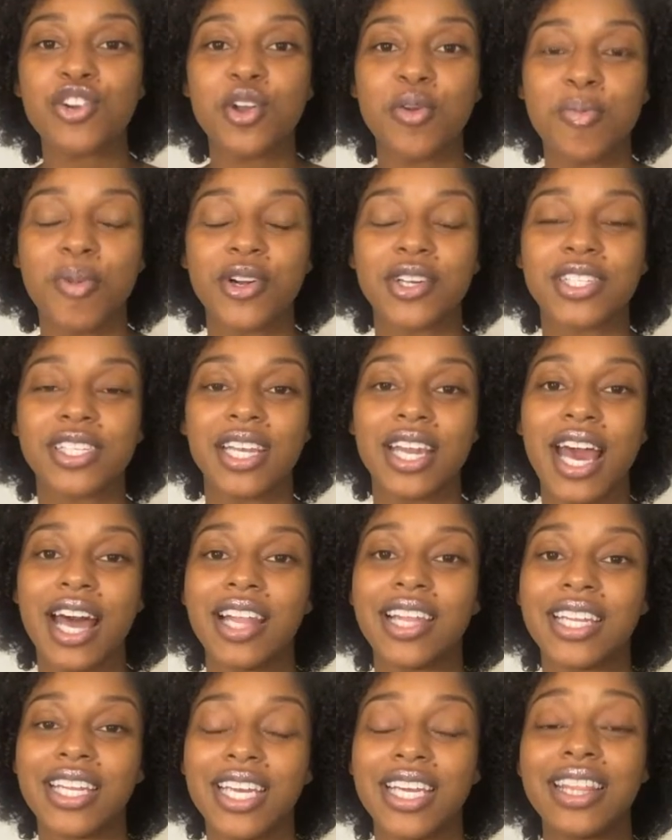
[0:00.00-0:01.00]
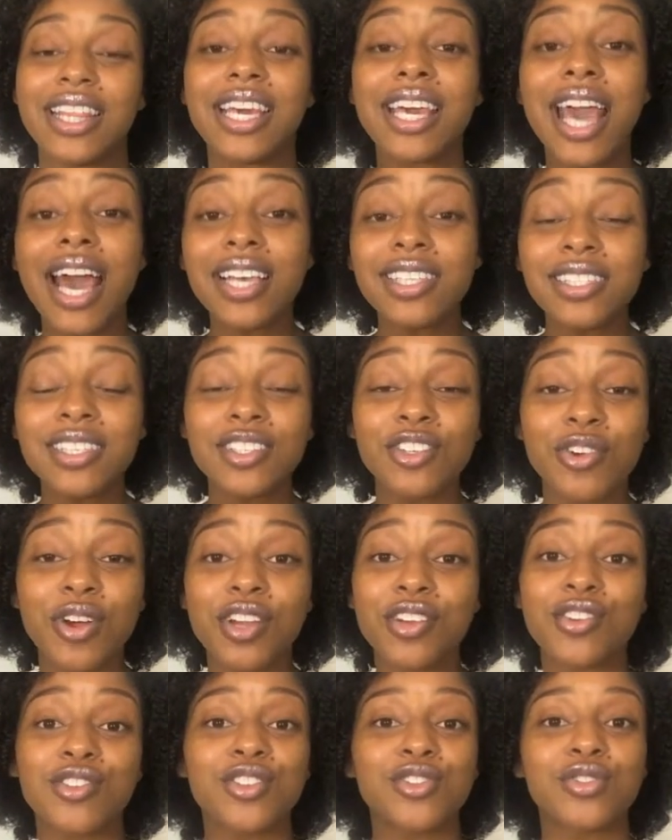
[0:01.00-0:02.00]
your personality. The casting
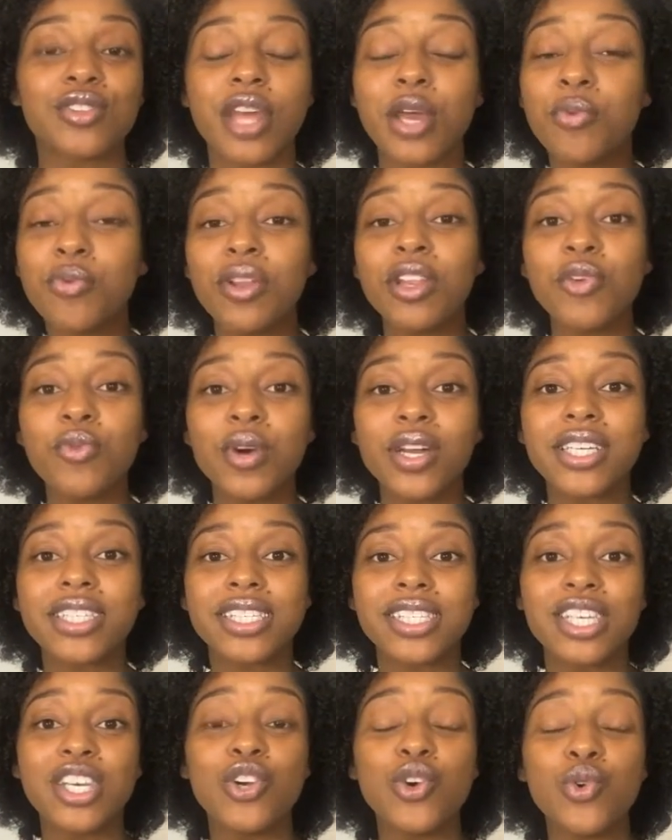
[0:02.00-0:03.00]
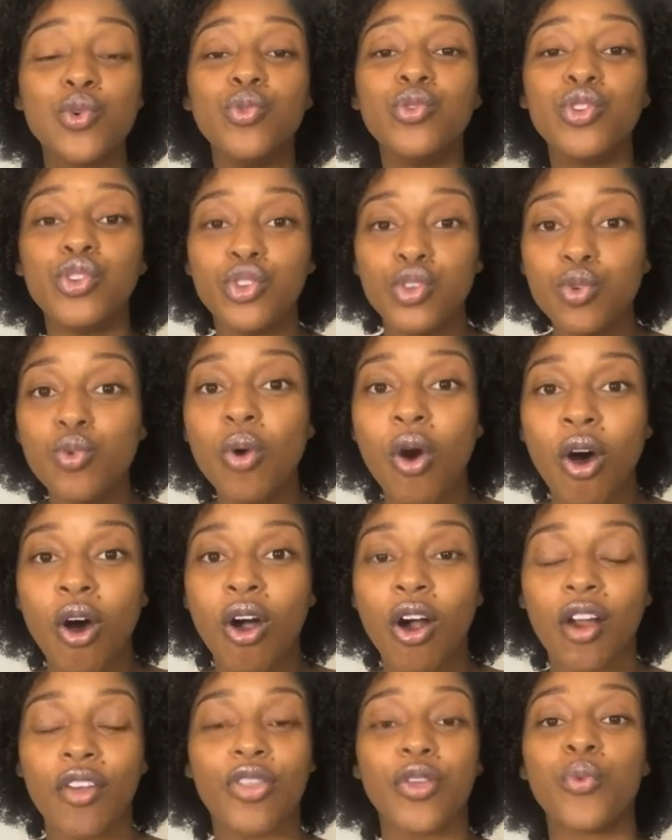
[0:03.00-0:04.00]
directors, they really want to see who you
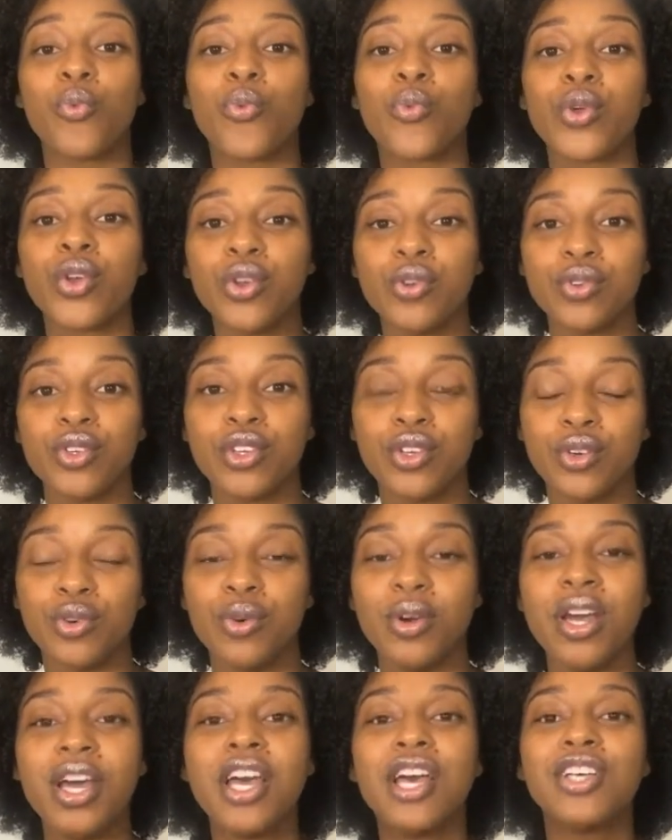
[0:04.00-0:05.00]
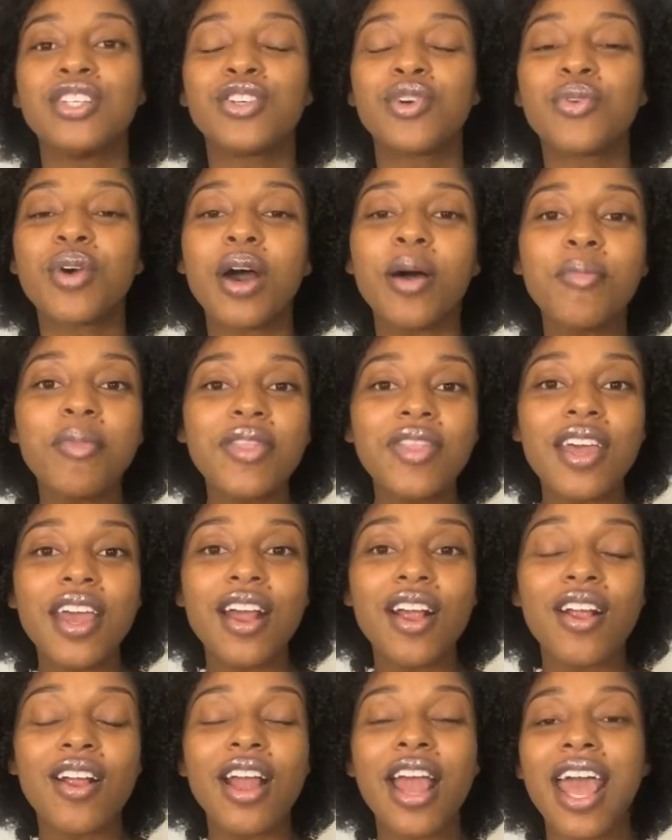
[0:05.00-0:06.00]
are, the real you. So come in
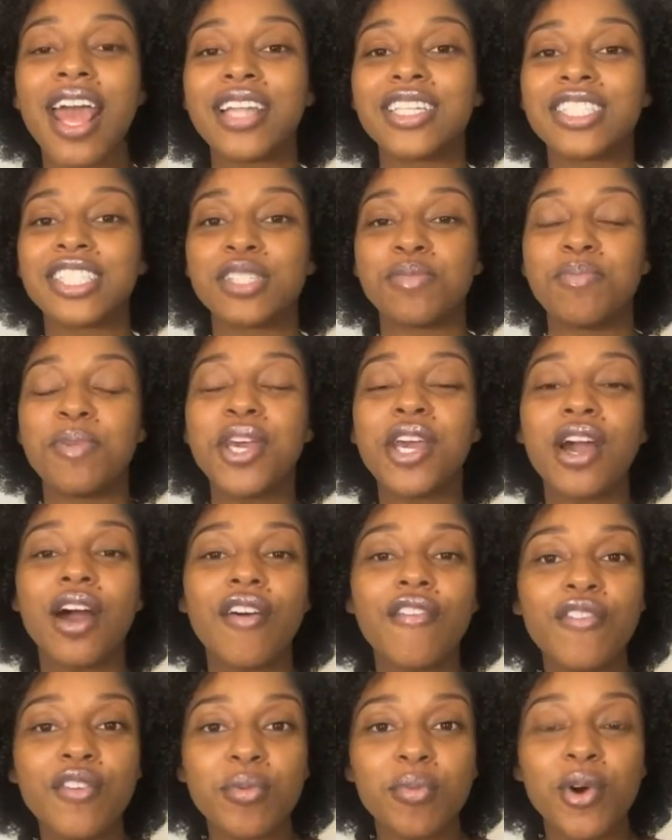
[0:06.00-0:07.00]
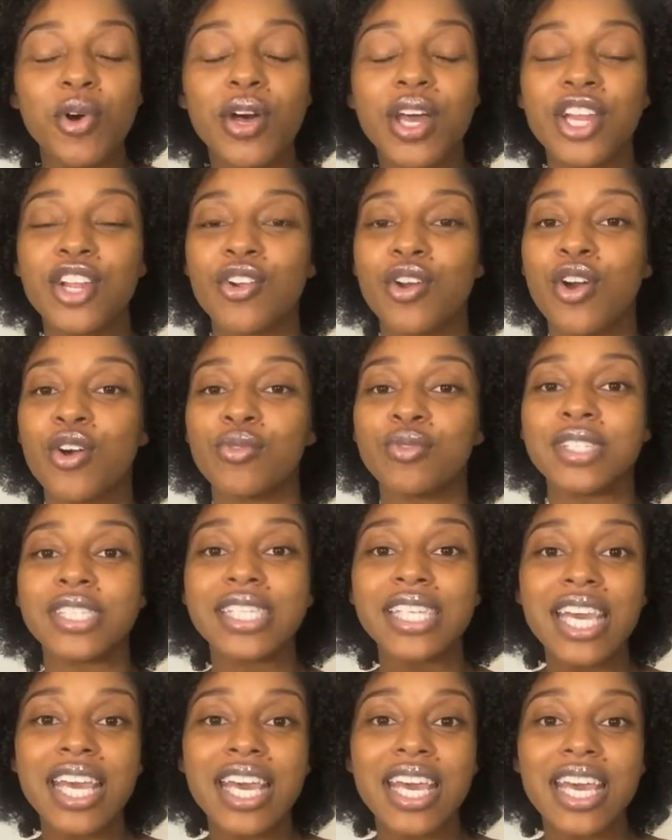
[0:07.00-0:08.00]
there and just be comfortable in your own
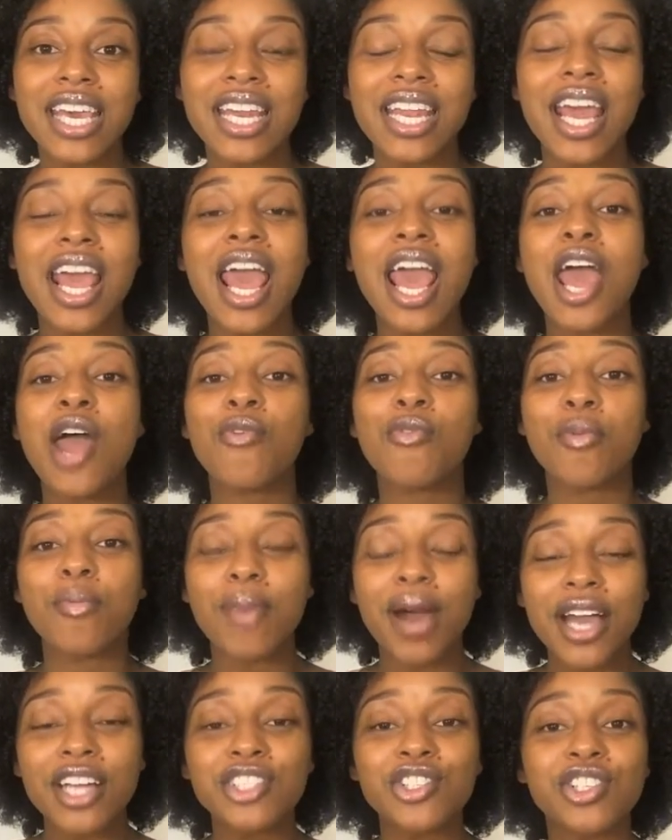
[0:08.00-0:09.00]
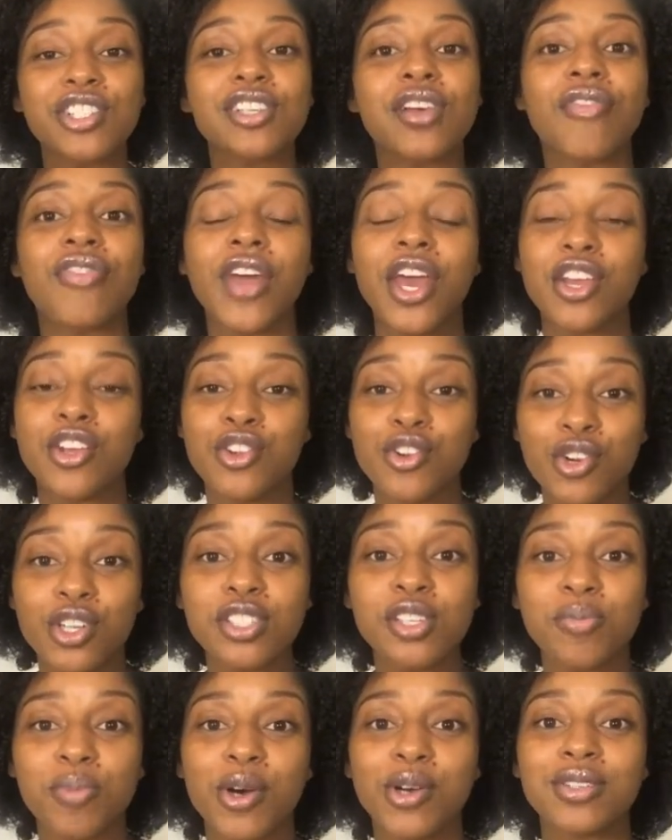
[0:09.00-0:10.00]
skin and remind yourself that you're
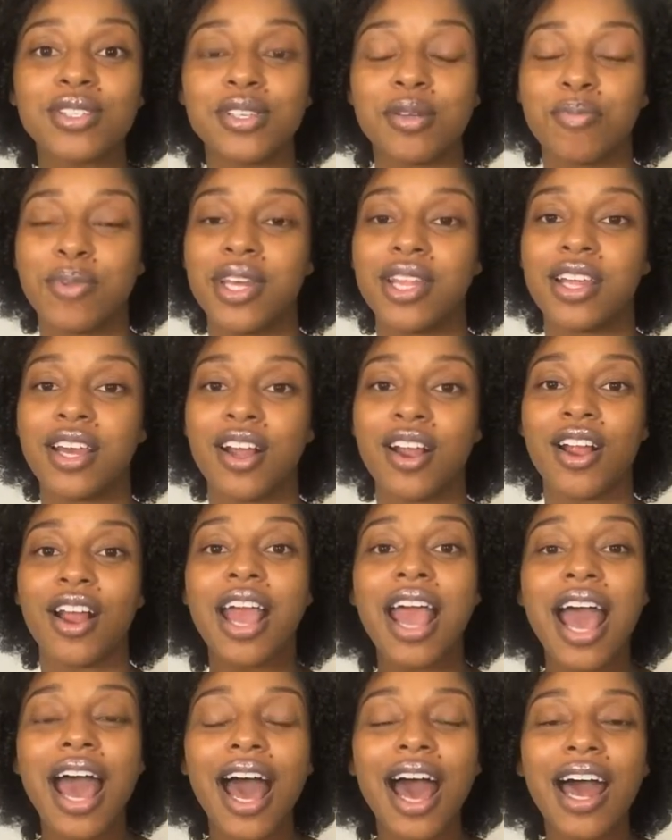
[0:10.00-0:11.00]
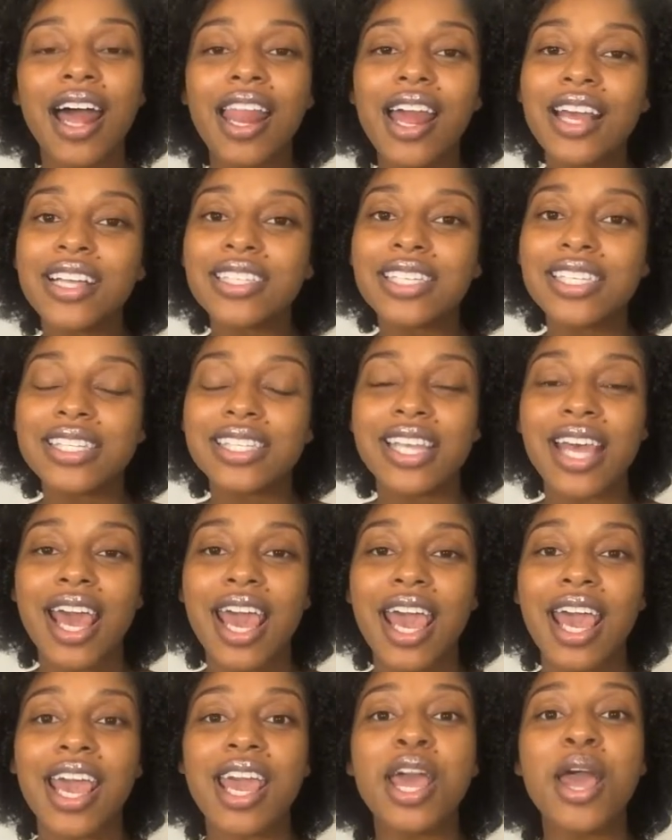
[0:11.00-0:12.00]
supposed to be there. I like to
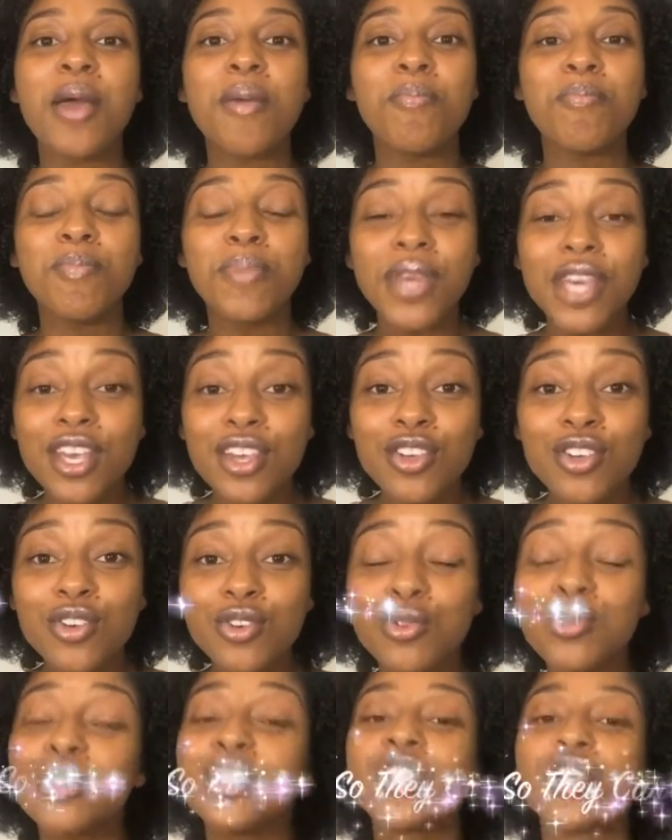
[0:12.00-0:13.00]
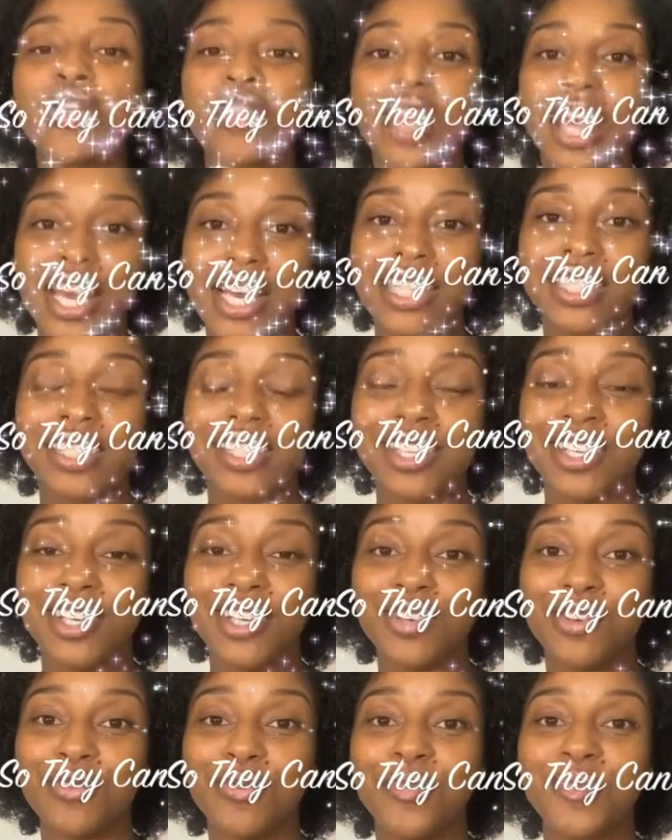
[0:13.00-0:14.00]
say, be you so they can see
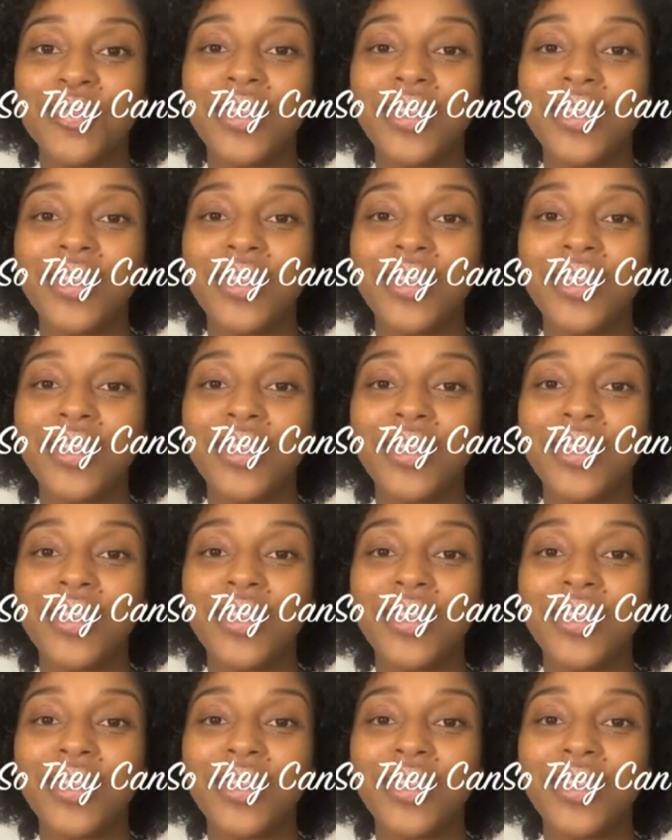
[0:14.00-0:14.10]
you.